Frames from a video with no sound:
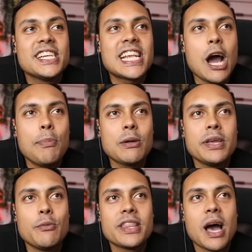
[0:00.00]
she's helping
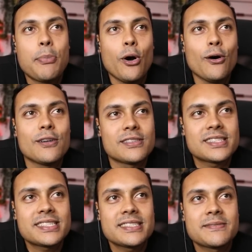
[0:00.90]
me with her
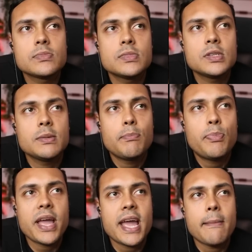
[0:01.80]
portals.
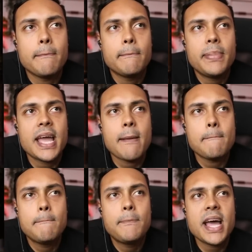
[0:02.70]
Bam,
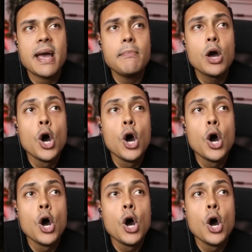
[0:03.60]
bam, bam.